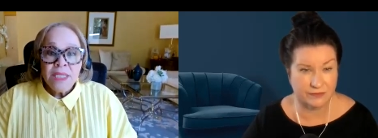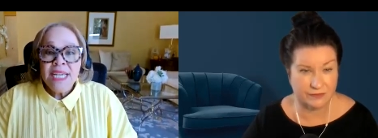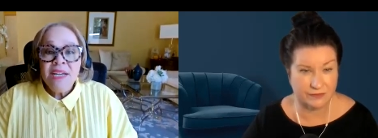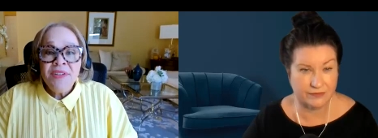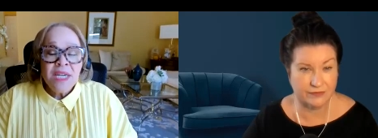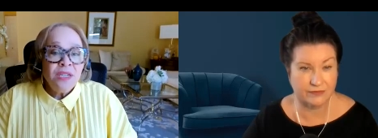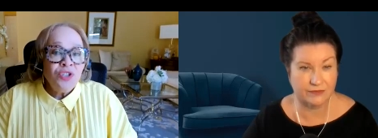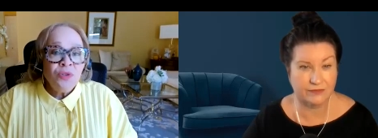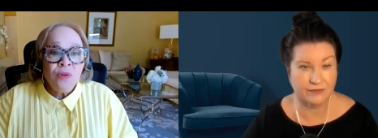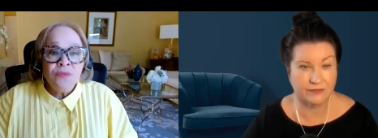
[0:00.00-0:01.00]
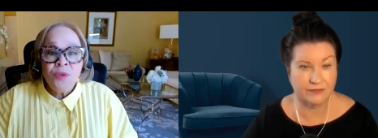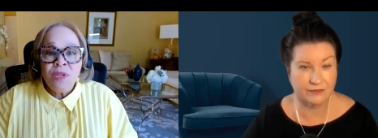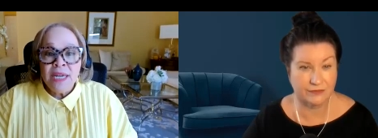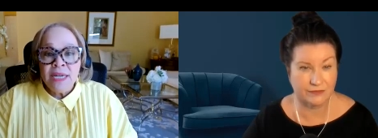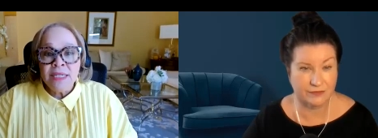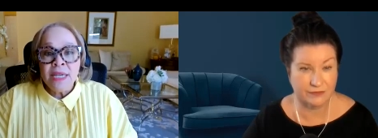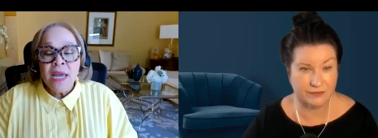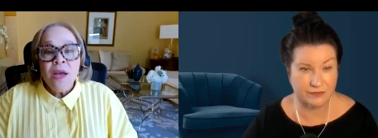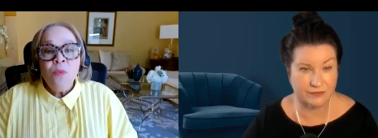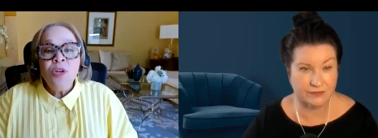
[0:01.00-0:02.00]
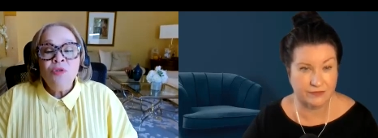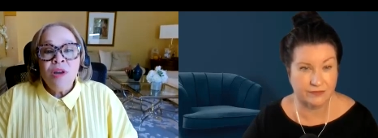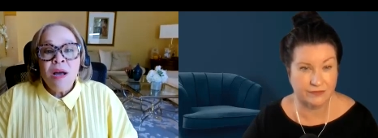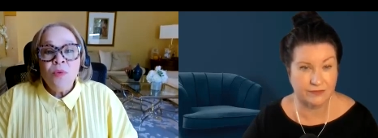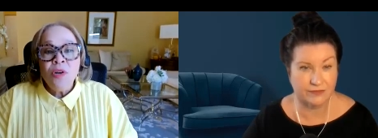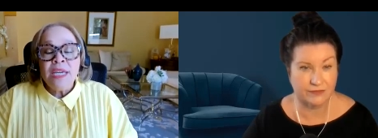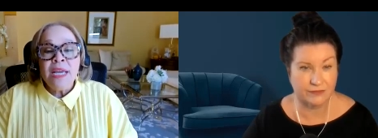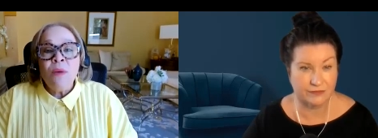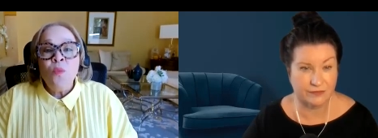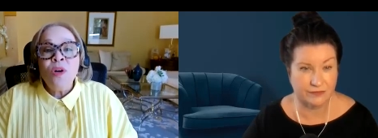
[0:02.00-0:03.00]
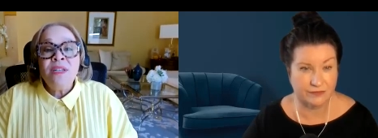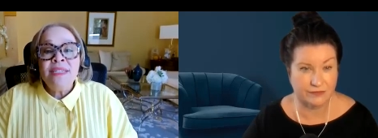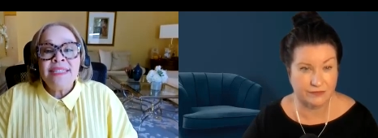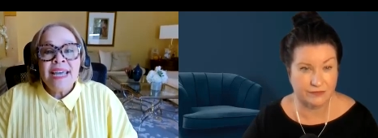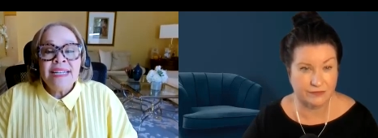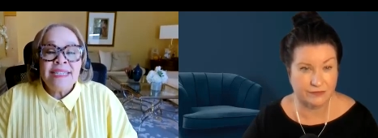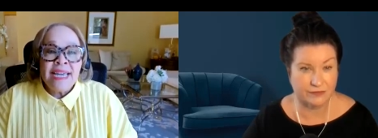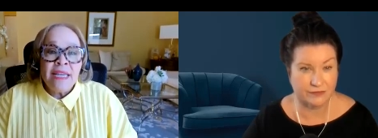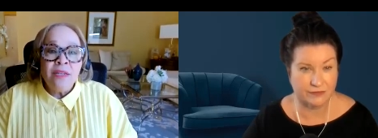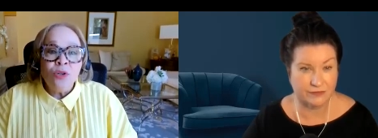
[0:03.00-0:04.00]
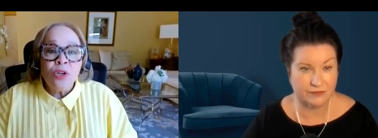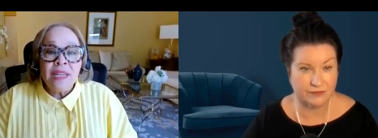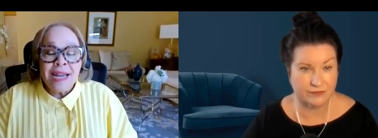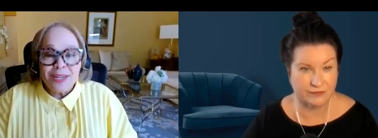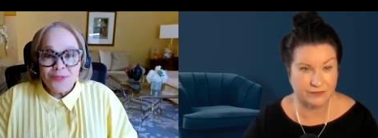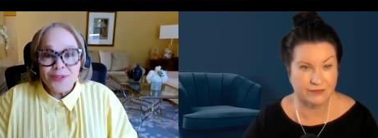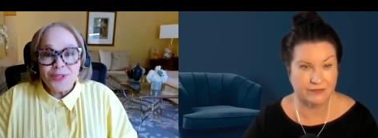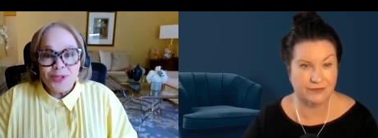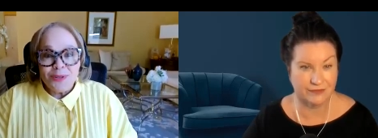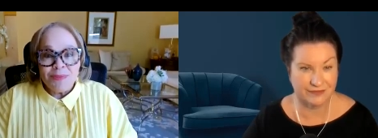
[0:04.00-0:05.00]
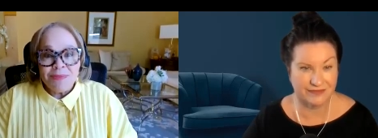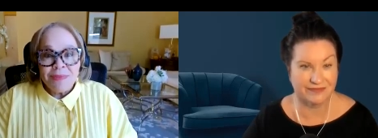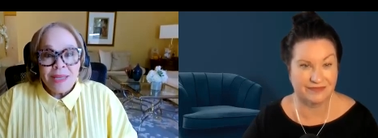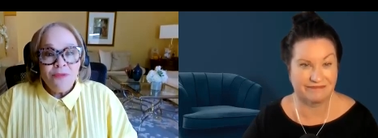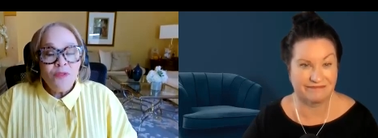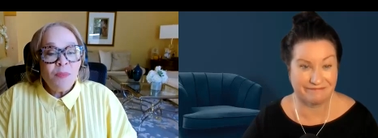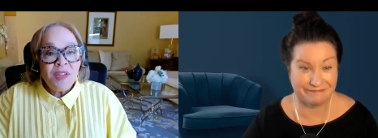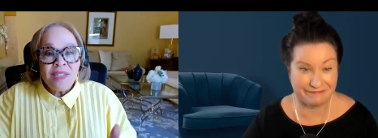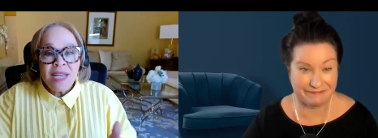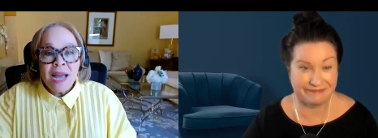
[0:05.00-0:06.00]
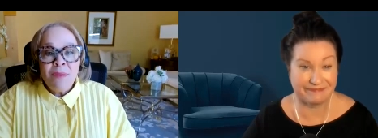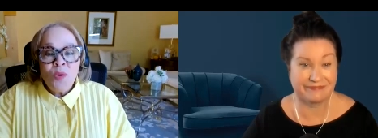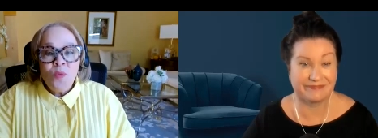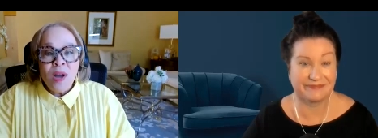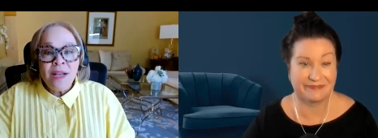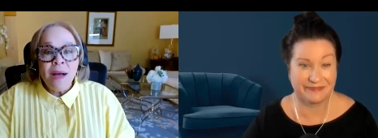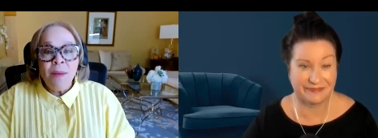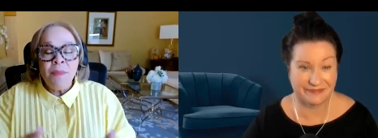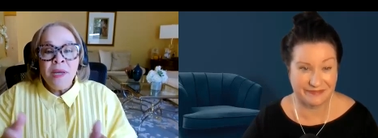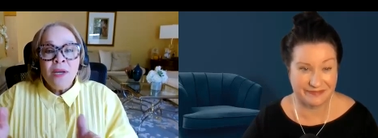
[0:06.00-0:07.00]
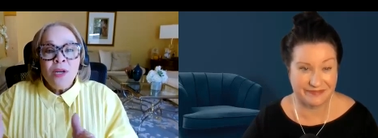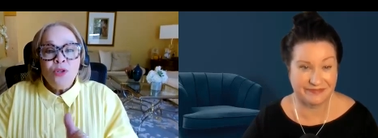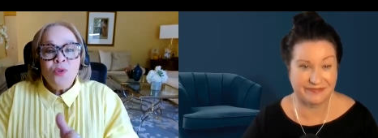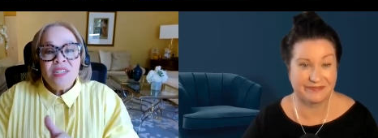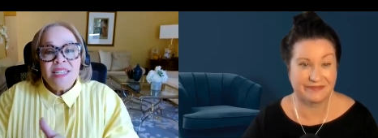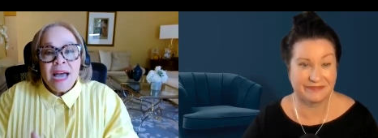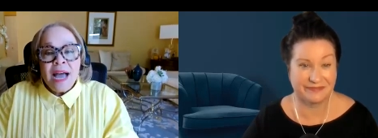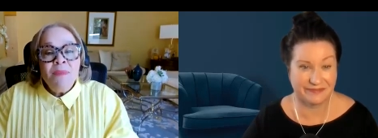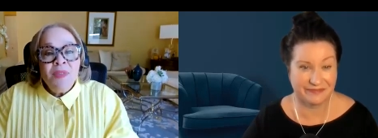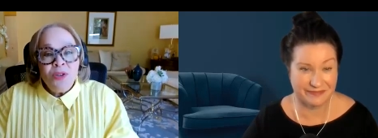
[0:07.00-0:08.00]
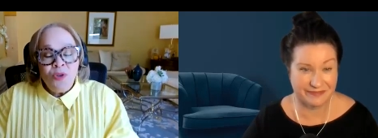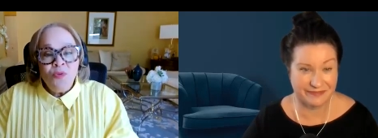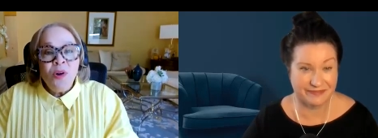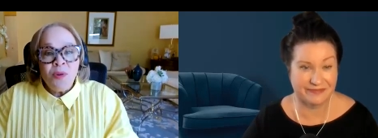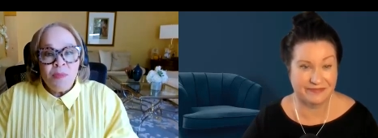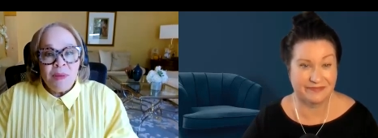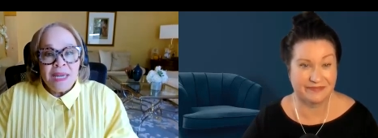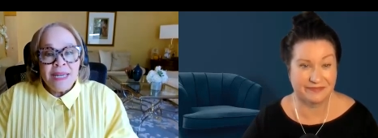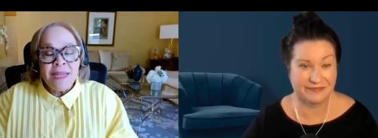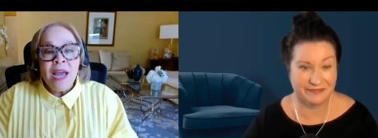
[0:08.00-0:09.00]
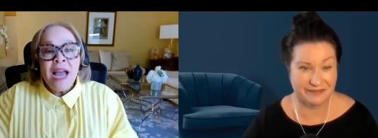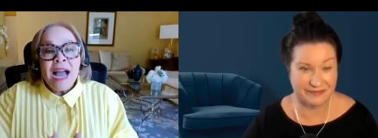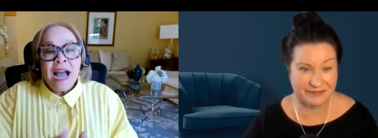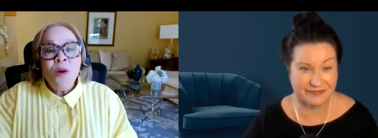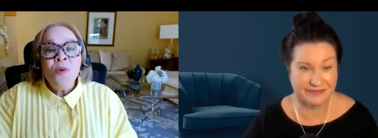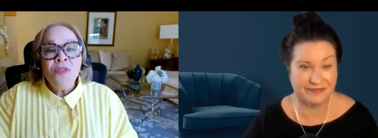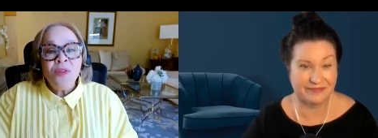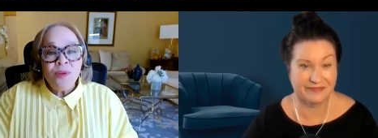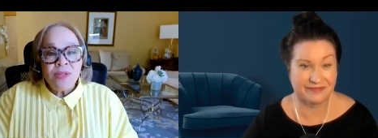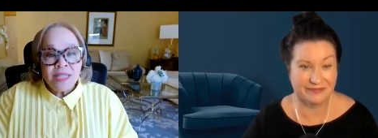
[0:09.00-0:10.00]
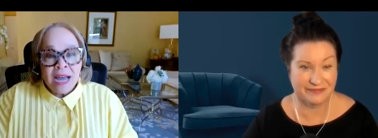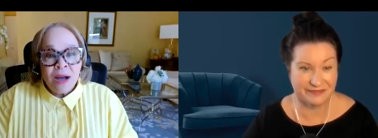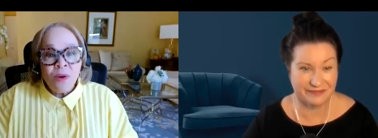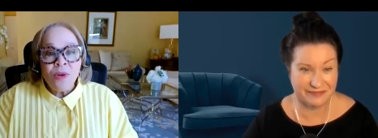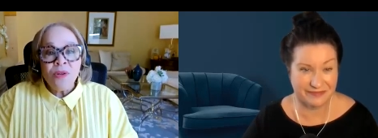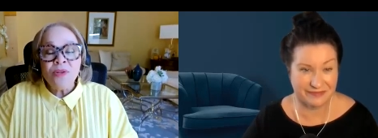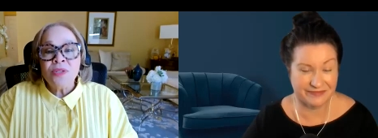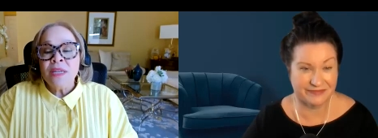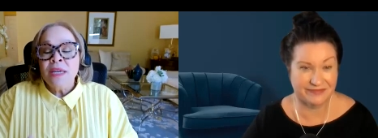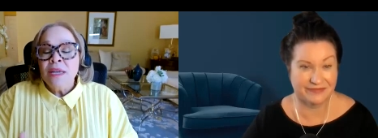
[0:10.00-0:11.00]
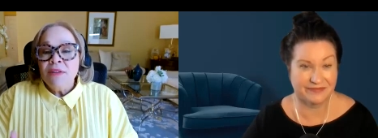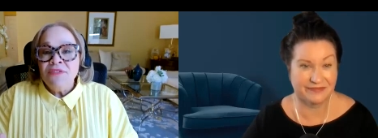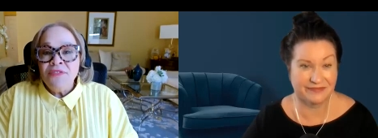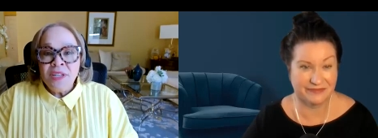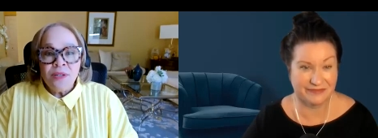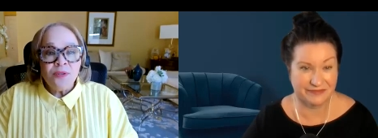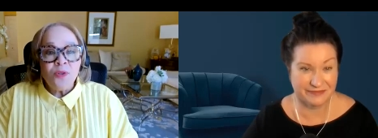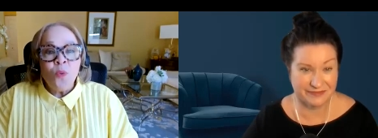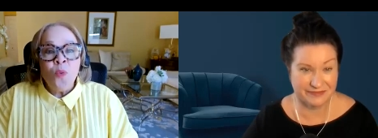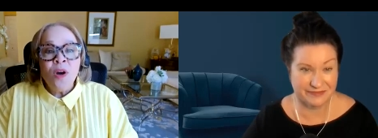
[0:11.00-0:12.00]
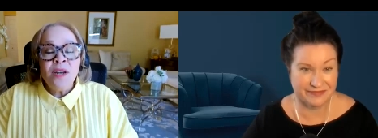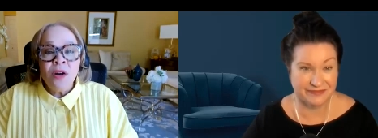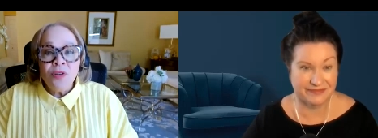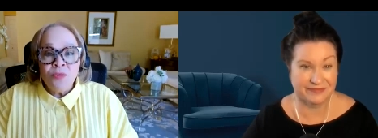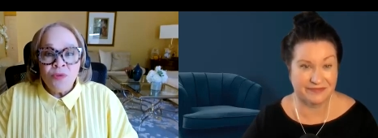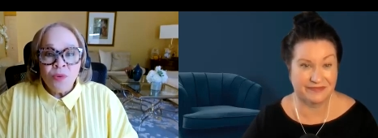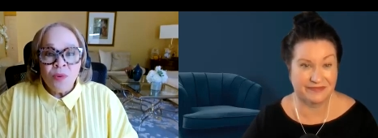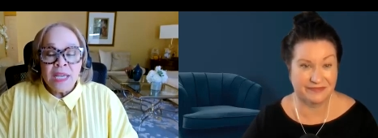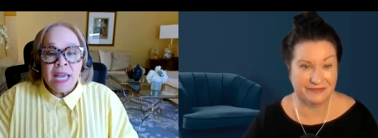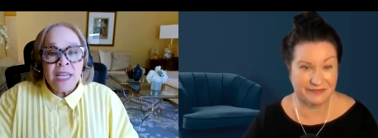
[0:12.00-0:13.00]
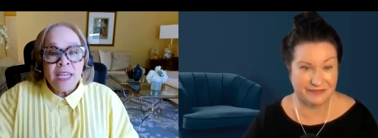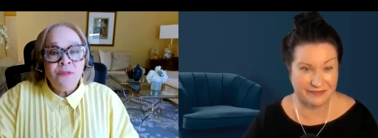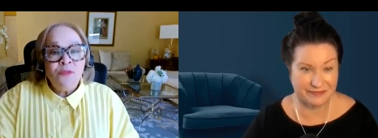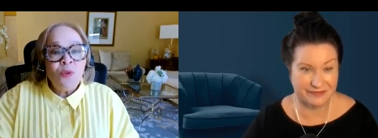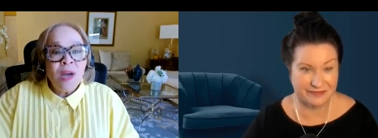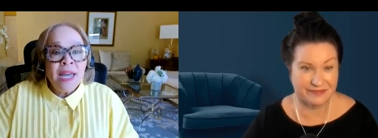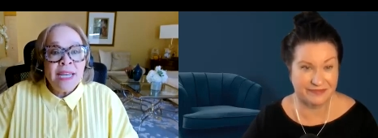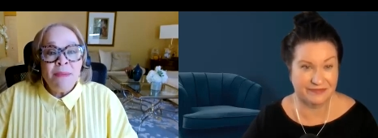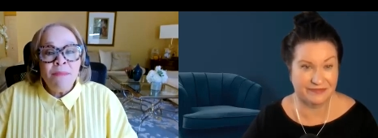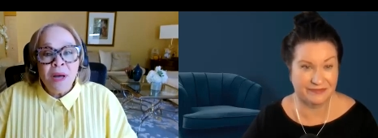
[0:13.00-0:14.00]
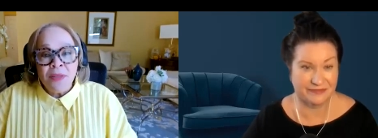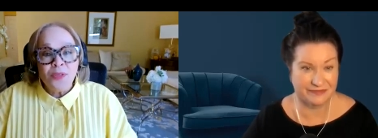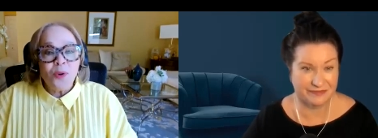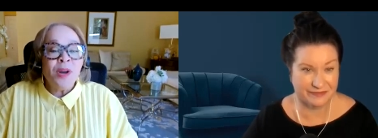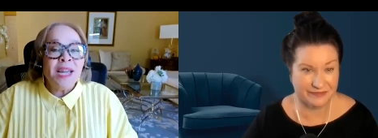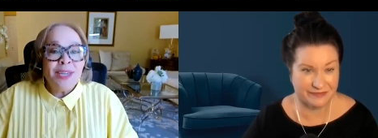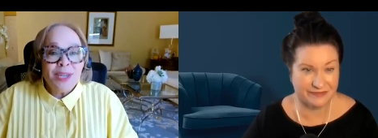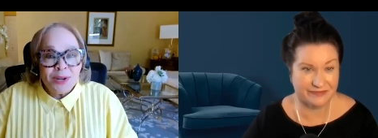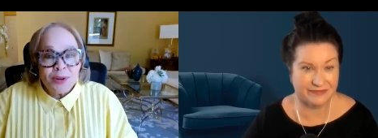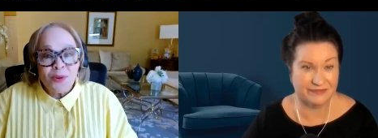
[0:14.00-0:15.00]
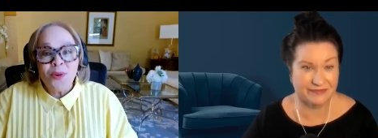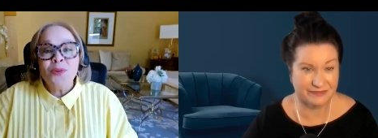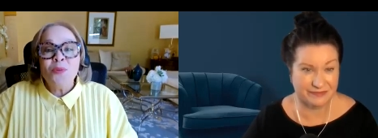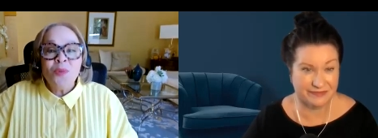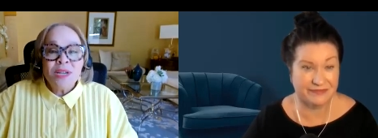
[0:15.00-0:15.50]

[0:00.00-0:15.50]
Speaker 1: take a vacation or a few days when you're not working. And what does that day look like for you? From the time you wake up to the time that you go to bed, how are those hours filled? What are you doing? And if you had a month or a year or the